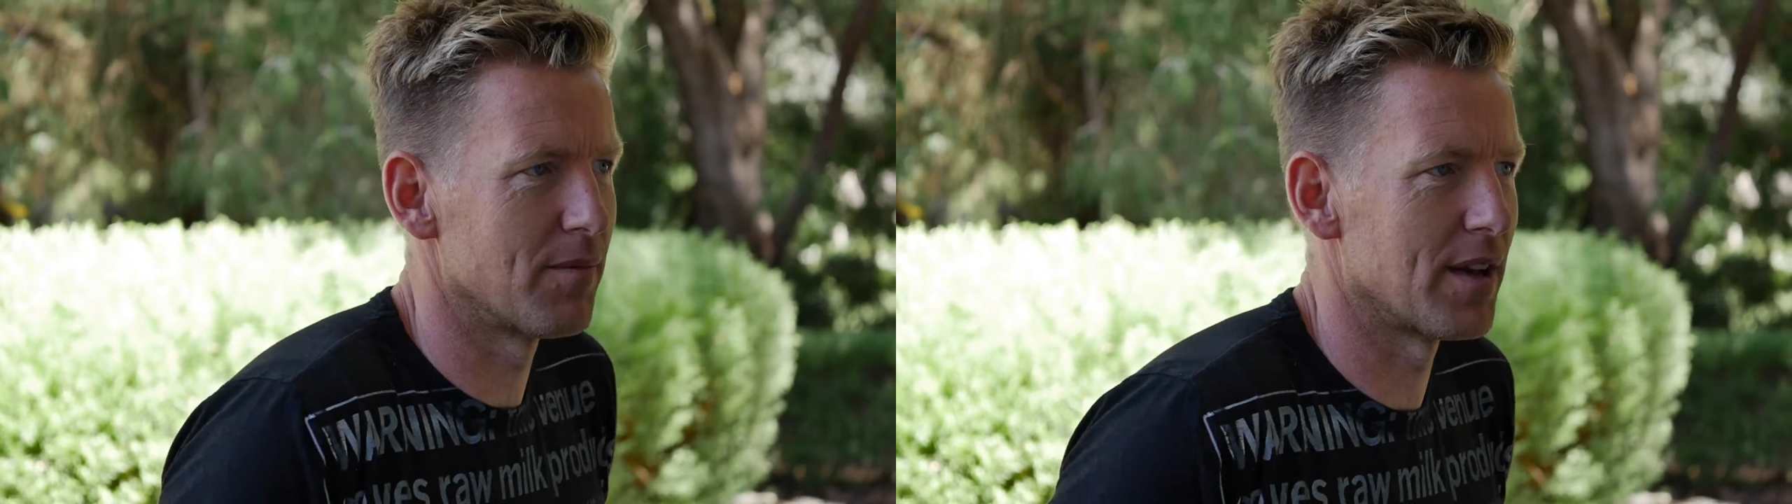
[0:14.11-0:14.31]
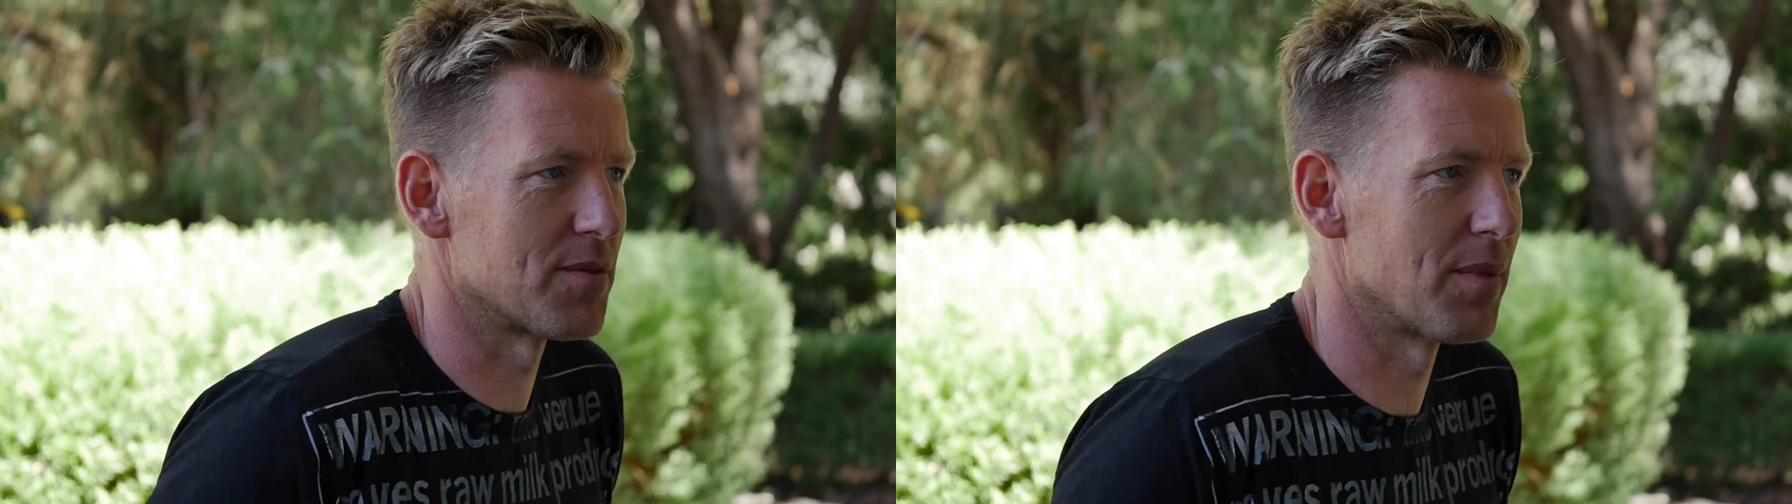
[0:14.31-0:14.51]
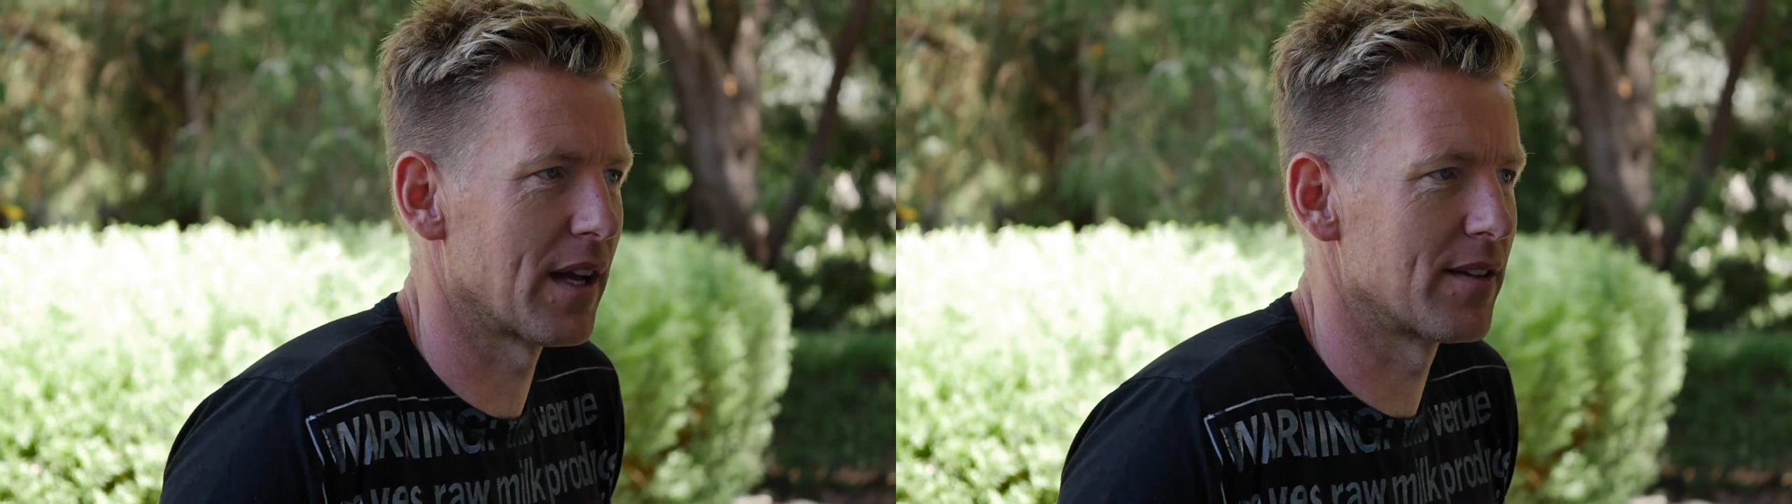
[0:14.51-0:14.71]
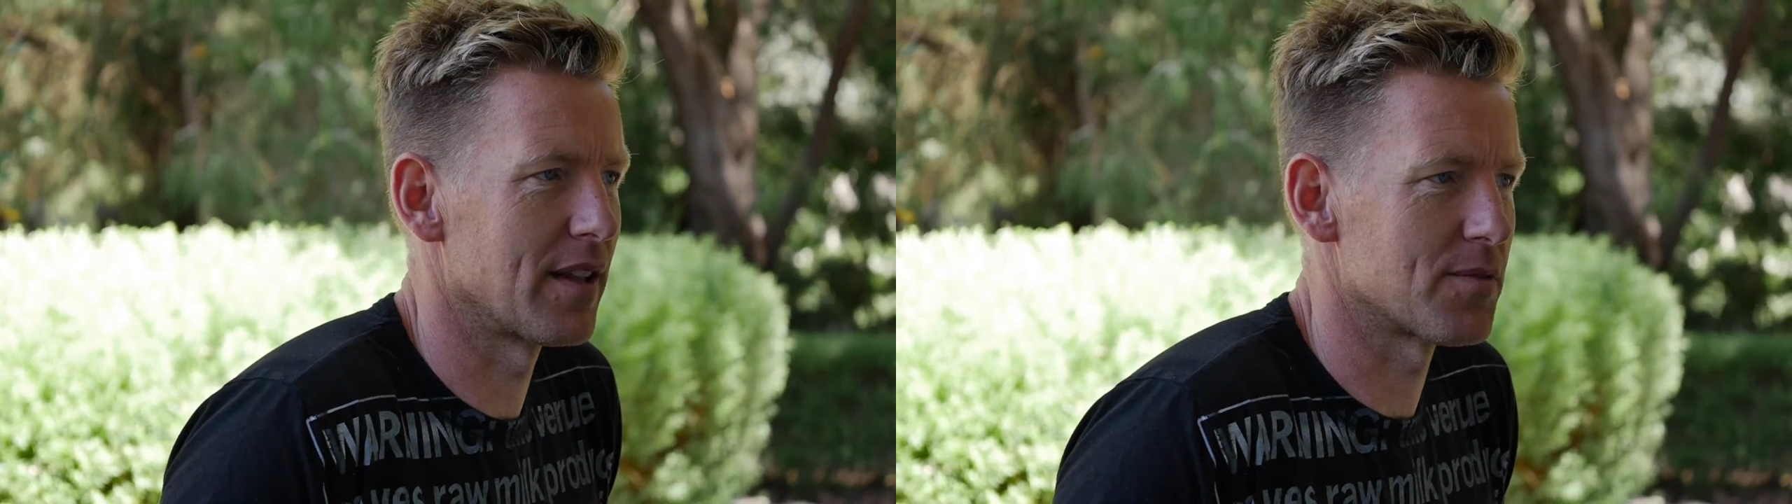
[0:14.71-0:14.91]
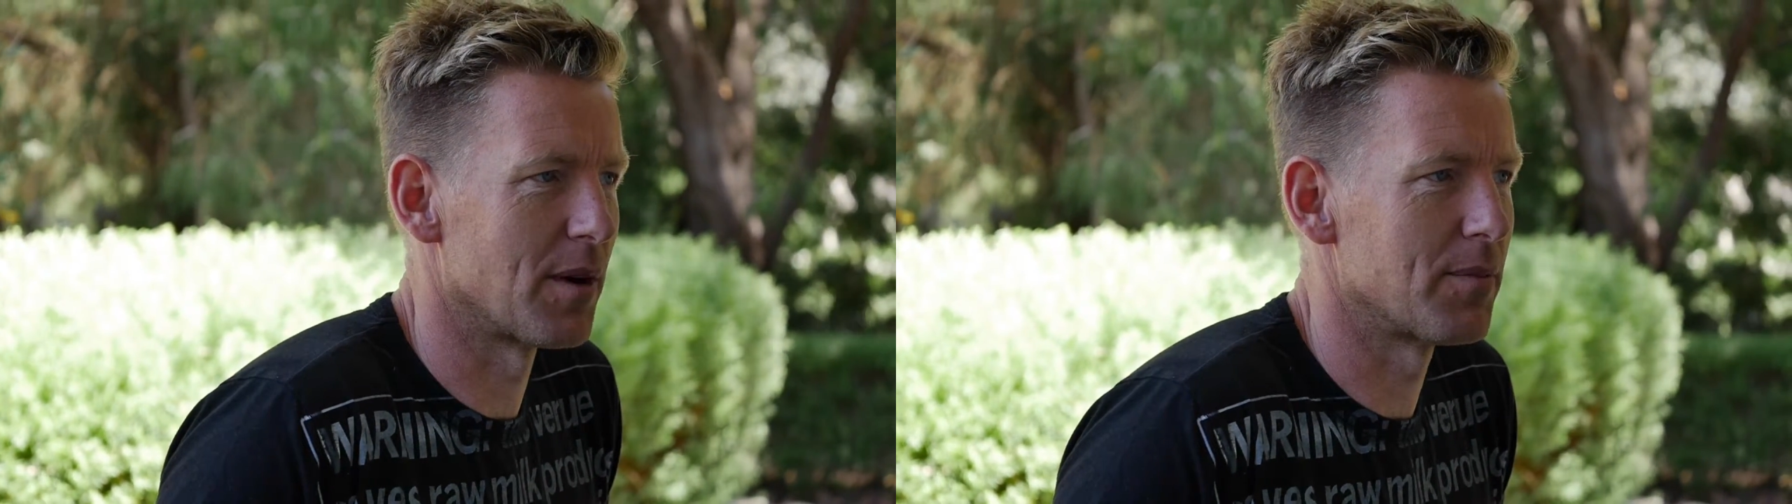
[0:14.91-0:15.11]

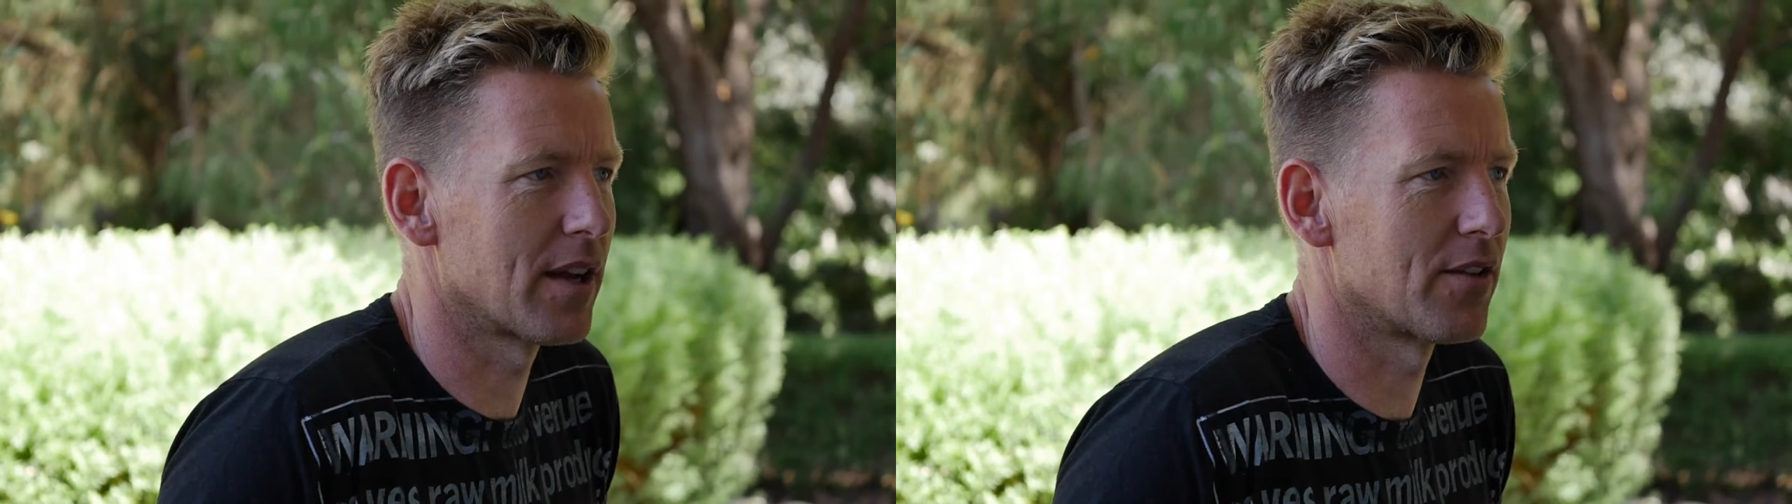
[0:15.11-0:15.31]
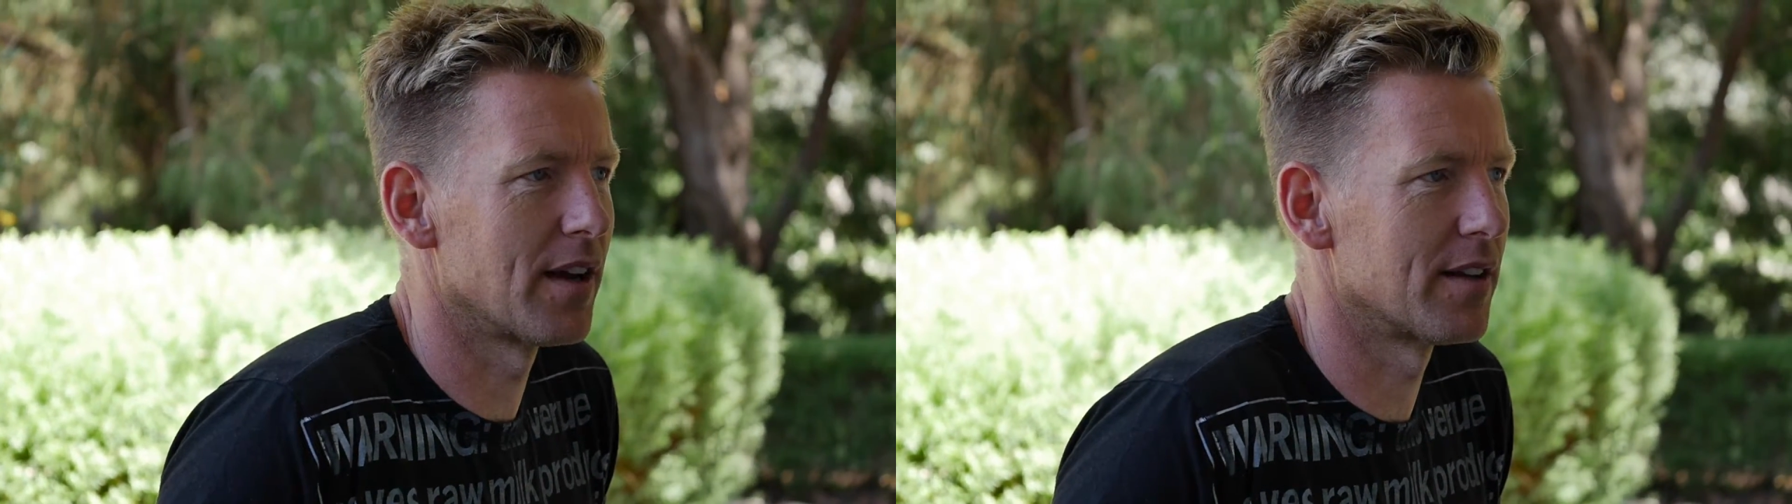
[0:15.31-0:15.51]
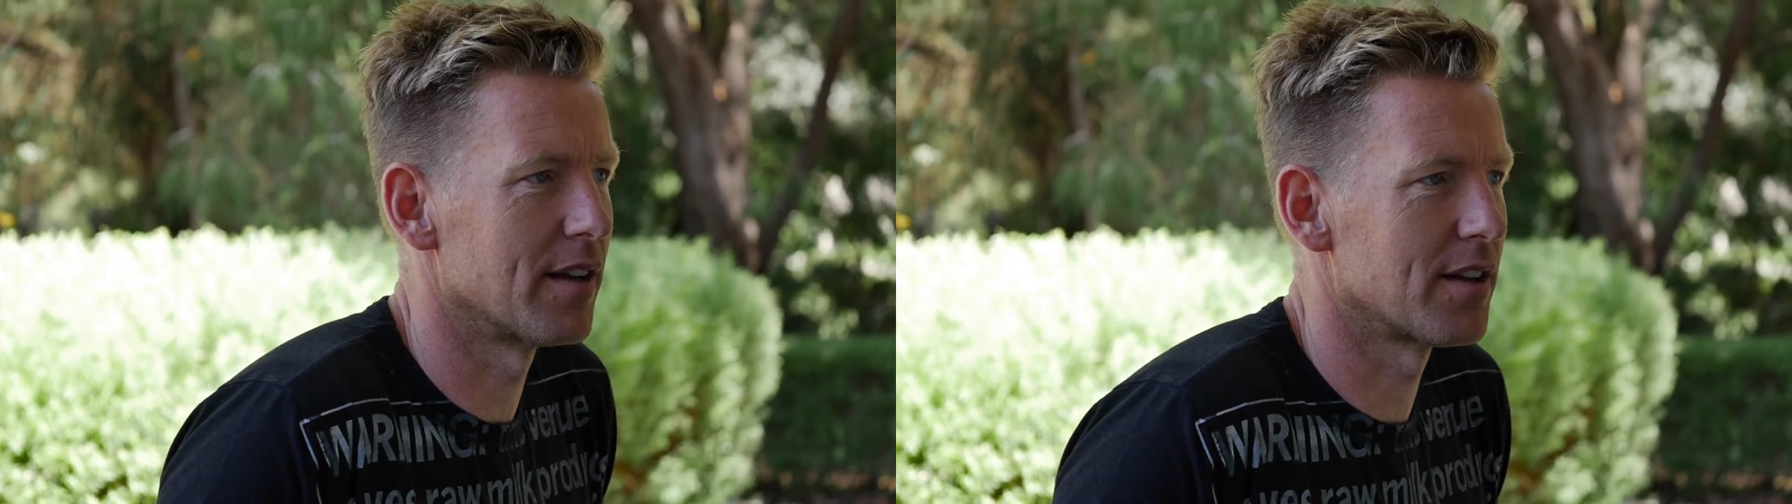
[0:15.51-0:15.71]
That's my background,